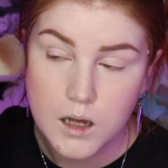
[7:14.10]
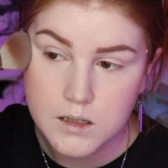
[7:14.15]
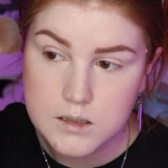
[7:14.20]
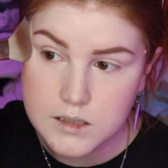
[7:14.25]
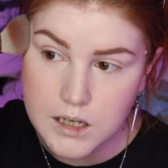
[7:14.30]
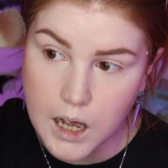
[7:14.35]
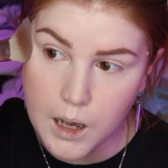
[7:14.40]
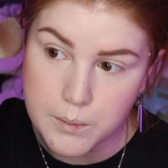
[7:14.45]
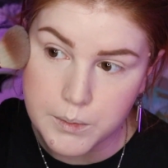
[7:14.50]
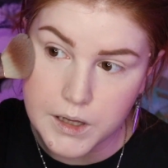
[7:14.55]

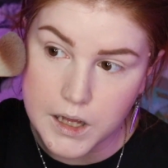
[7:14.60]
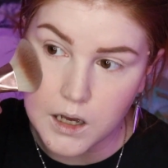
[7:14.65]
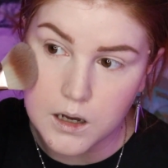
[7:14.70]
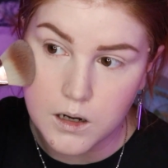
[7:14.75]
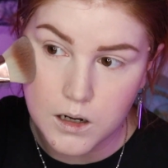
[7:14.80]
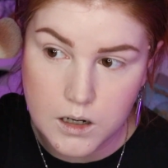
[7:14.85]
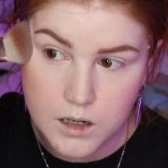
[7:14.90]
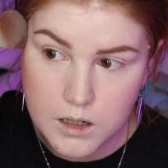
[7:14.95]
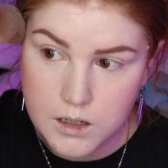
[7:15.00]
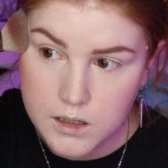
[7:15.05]
tap that
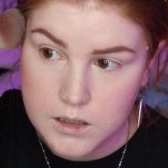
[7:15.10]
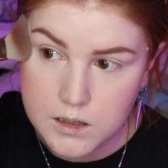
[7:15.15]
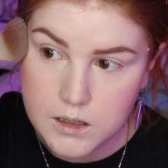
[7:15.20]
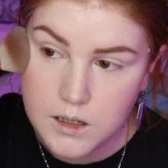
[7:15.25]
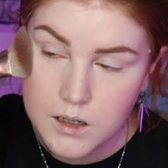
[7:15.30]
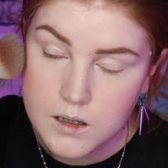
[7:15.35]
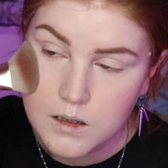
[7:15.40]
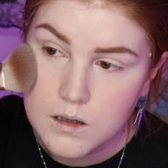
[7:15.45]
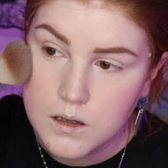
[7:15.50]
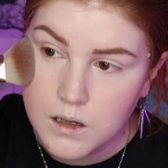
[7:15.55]
on.
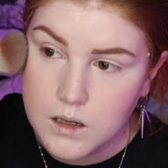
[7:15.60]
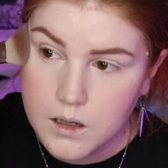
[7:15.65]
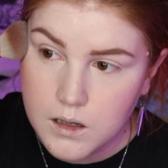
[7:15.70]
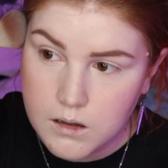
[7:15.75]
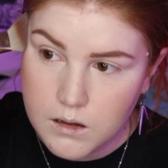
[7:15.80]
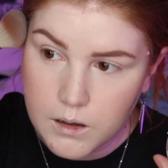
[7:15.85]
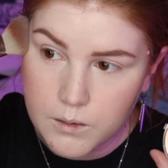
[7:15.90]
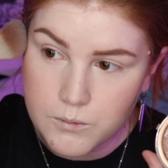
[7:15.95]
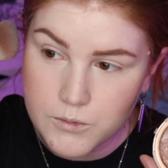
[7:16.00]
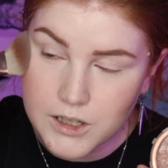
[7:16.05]

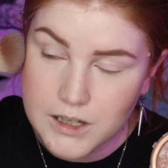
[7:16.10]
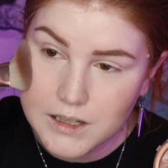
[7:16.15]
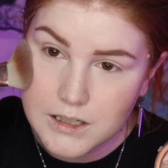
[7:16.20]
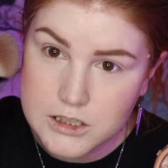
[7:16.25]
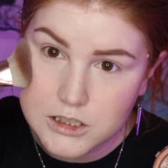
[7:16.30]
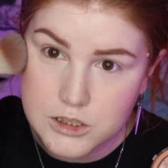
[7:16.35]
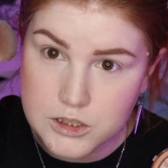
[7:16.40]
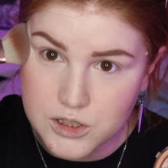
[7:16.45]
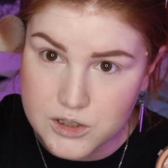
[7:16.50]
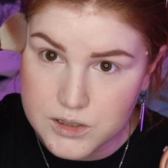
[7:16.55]
I'm really
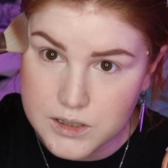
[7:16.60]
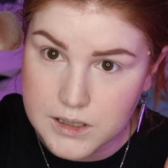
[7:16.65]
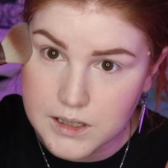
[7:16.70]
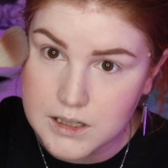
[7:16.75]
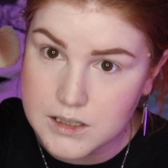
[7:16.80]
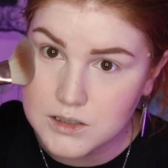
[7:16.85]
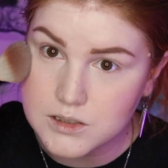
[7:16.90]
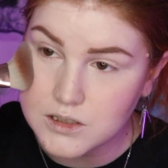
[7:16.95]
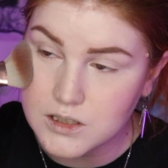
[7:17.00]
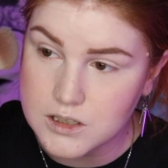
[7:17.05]
just using
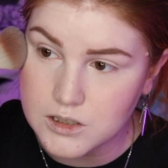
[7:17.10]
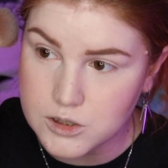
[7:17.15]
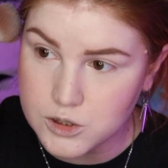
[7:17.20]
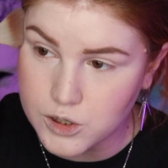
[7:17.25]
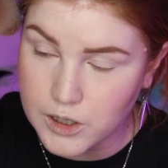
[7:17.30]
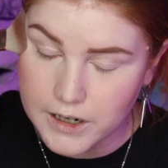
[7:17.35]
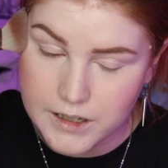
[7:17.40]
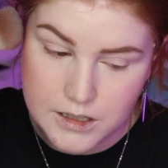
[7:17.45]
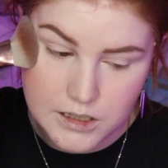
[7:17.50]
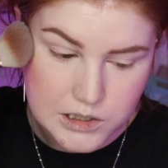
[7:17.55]
this to
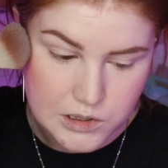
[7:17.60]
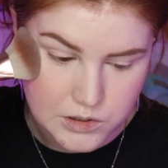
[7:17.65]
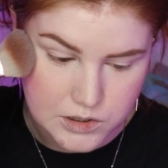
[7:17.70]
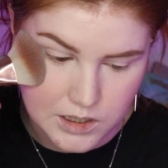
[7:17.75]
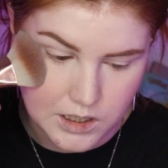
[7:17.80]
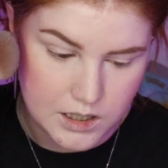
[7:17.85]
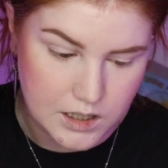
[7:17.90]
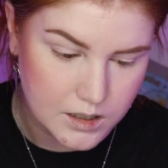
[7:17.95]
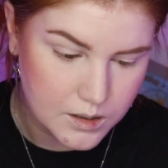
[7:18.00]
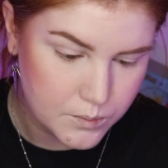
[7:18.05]
try to use
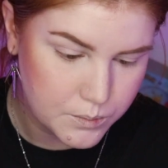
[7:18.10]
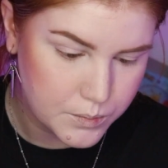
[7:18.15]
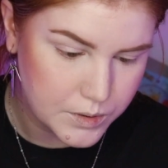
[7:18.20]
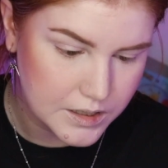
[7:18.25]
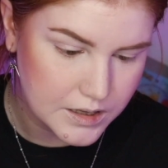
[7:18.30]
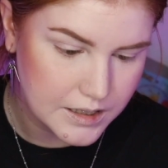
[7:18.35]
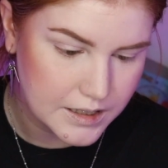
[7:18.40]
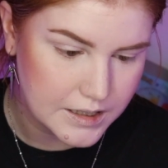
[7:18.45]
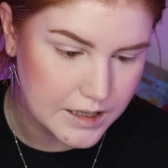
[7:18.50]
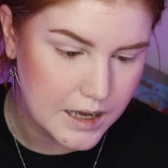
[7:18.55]
it up,
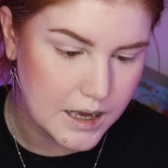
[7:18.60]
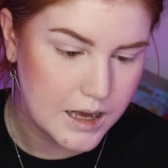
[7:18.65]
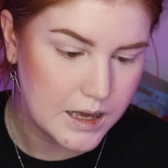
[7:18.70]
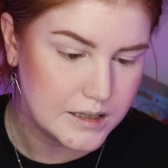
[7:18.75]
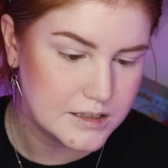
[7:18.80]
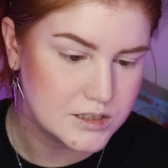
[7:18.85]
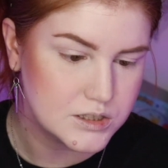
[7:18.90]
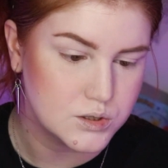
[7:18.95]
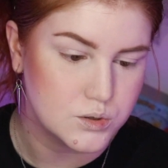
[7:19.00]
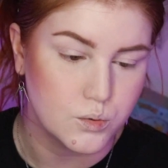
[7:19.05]
but like I
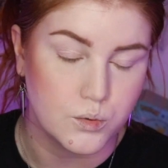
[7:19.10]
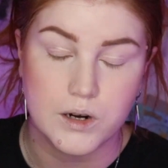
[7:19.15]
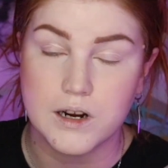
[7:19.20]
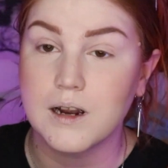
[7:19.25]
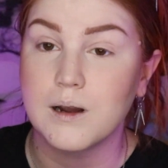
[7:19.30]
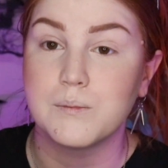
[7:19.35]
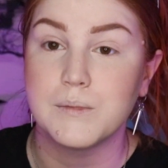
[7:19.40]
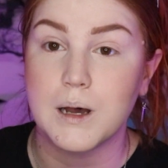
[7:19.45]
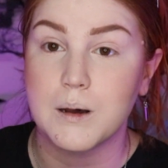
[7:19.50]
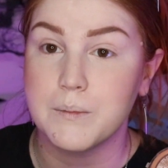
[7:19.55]
swear
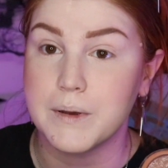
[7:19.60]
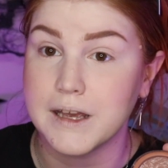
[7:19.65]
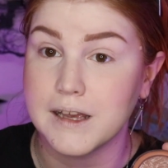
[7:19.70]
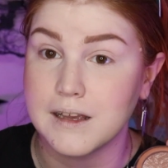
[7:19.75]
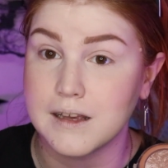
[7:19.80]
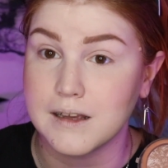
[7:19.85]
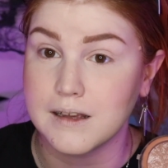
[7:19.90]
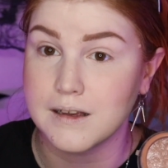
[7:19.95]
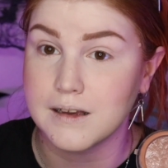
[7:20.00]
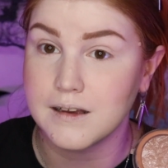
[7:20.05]
I'm not
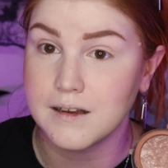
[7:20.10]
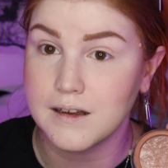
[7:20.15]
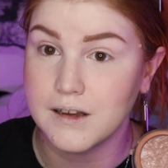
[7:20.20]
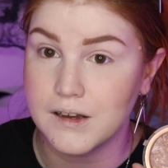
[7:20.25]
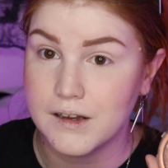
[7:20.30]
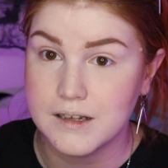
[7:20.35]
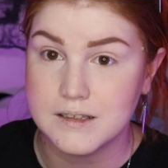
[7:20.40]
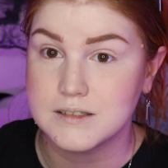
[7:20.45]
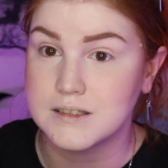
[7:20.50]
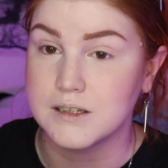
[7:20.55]
making
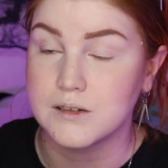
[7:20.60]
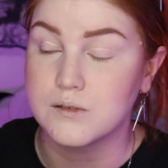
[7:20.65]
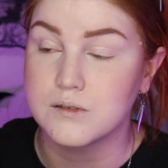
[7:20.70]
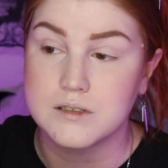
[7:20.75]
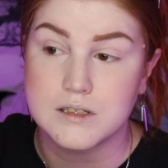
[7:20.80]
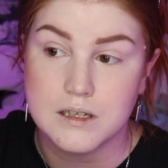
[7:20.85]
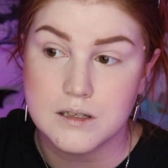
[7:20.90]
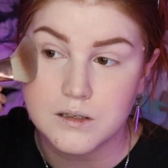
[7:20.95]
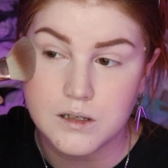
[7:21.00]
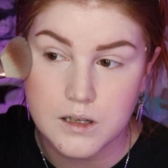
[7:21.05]
a single
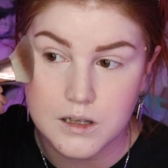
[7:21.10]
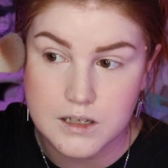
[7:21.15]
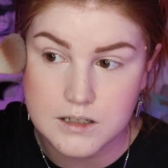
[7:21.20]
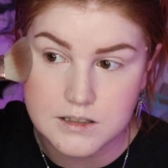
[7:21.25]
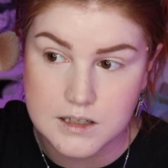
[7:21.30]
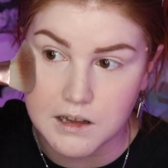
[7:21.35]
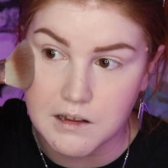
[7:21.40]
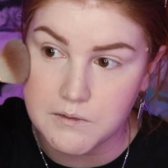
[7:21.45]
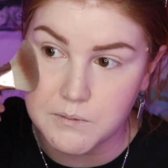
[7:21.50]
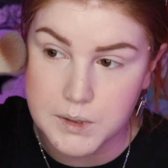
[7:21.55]
dent on this,
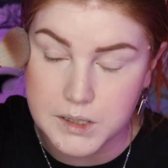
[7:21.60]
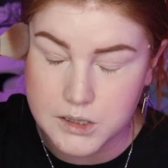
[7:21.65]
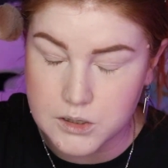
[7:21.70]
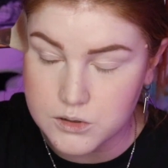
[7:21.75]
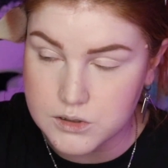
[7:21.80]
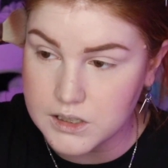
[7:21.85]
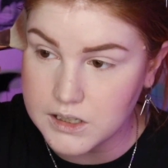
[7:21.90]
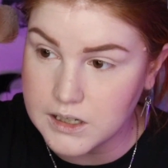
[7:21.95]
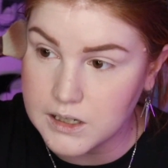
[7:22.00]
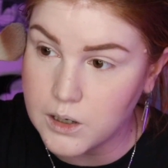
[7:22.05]
and I've been
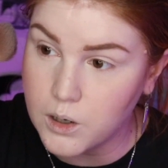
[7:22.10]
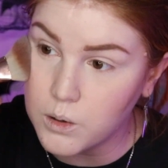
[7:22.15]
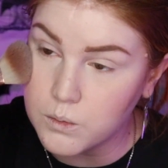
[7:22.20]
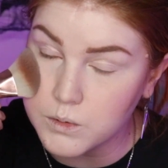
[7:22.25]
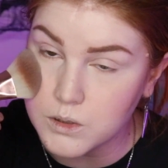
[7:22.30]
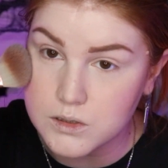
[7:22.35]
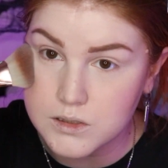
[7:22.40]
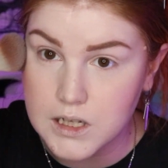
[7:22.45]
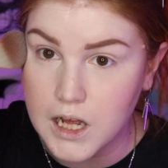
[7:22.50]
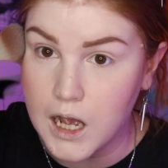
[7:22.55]
using it
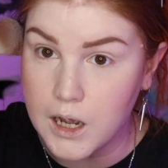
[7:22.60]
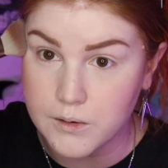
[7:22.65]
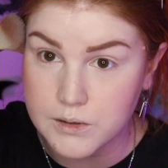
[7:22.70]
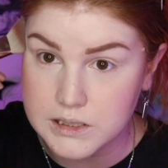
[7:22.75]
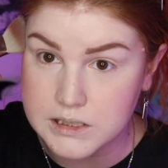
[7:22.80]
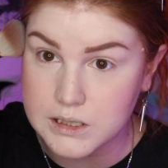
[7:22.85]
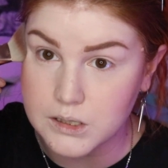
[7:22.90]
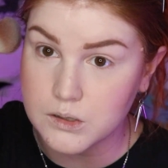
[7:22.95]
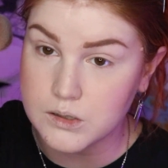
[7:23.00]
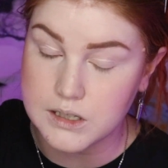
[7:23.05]
almost every
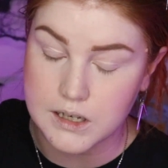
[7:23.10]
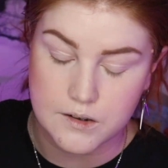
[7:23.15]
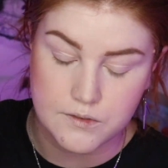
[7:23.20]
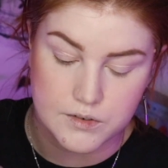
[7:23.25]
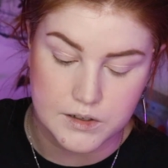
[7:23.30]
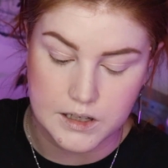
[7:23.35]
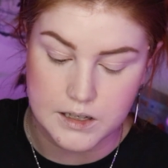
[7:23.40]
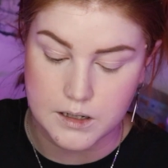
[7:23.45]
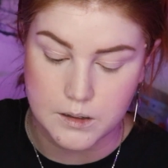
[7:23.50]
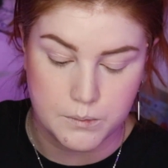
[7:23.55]
single day
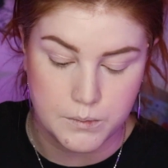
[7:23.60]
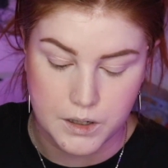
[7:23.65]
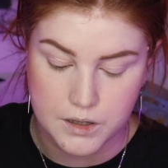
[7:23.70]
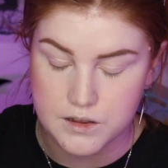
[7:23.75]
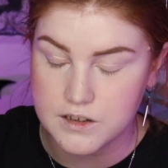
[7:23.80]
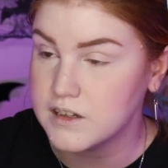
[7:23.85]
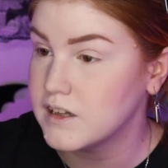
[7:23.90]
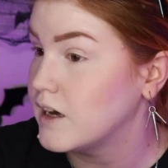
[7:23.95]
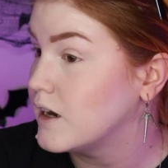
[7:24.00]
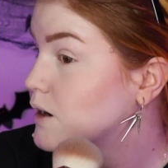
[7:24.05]
for like a
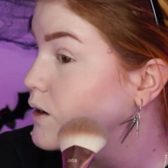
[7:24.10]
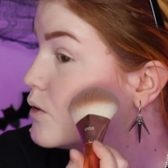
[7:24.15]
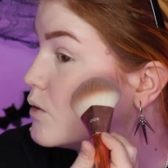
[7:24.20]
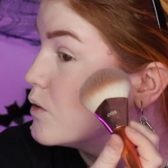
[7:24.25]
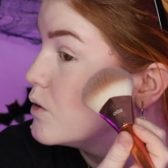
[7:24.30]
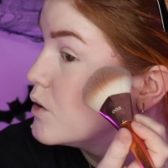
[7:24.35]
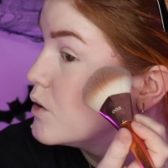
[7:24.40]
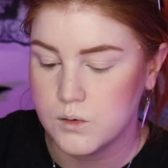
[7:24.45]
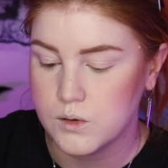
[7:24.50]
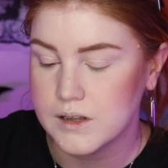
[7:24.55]
month now.
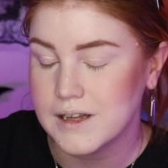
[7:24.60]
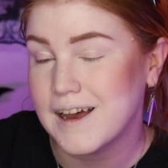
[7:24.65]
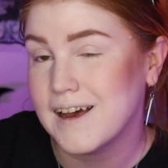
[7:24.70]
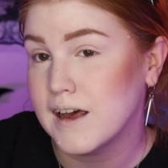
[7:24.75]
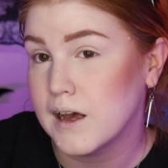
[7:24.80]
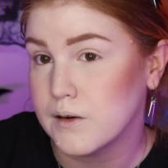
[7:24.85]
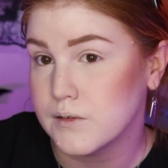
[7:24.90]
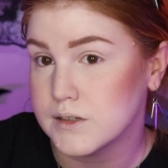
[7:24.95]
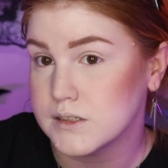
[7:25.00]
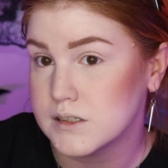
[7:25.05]
Well, not
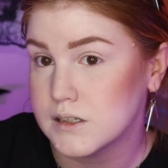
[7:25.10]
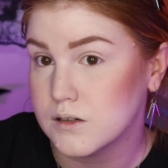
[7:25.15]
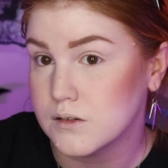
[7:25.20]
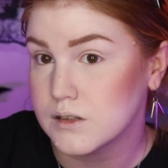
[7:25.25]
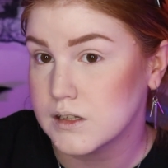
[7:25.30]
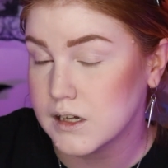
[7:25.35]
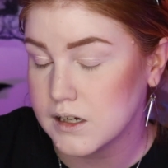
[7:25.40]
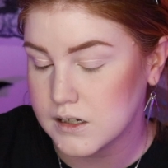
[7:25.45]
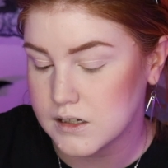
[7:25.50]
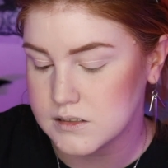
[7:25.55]
every single
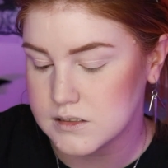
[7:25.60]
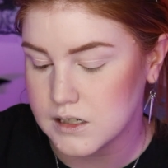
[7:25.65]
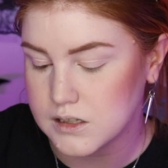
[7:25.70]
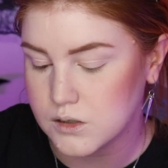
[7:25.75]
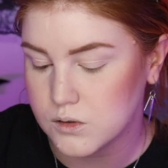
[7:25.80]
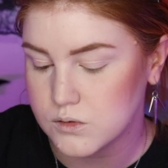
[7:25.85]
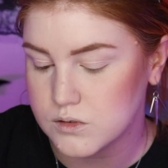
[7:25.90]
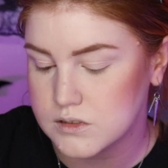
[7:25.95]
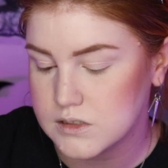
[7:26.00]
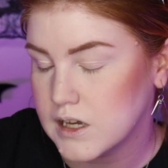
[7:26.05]
day because I
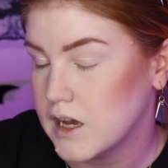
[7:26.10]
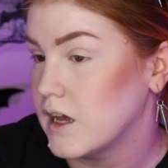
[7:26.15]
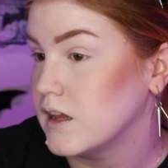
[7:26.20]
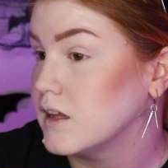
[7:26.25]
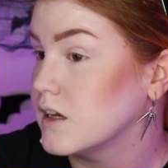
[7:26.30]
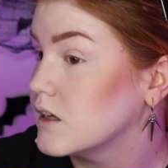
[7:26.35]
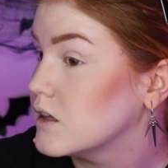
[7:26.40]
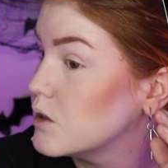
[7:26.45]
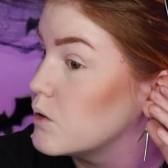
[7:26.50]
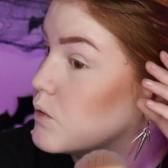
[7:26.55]
don't
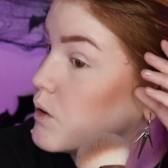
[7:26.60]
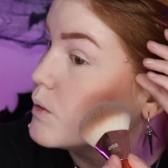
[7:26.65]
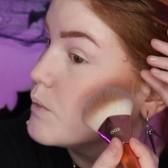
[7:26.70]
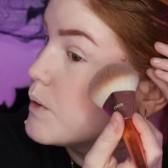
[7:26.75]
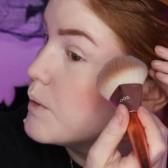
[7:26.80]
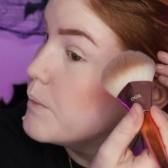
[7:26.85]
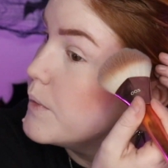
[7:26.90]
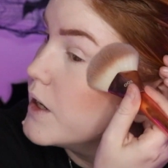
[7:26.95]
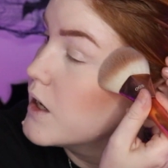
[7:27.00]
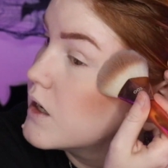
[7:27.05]
technically wear
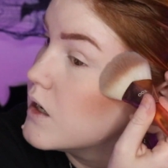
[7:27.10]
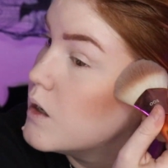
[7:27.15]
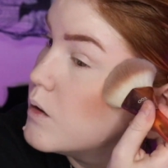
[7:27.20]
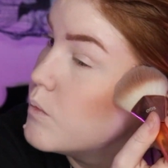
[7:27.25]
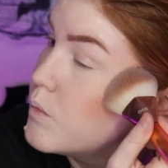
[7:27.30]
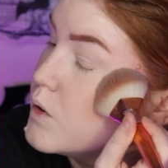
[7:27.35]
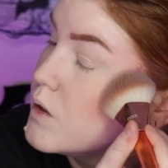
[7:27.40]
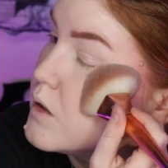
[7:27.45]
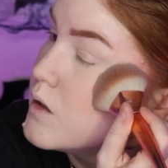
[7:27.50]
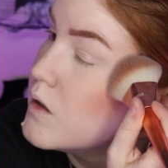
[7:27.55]
my makeup